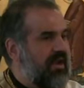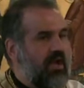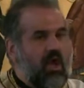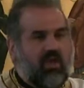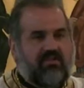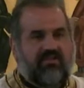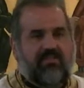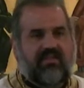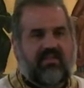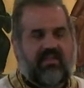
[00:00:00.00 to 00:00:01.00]
And
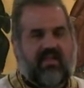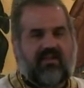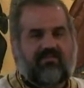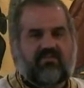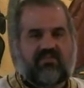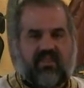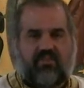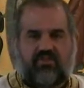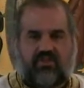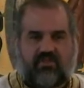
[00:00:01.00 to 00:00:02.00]
ultimately, the
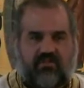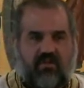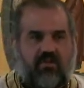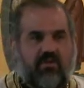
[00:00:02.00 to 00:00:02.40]
conversation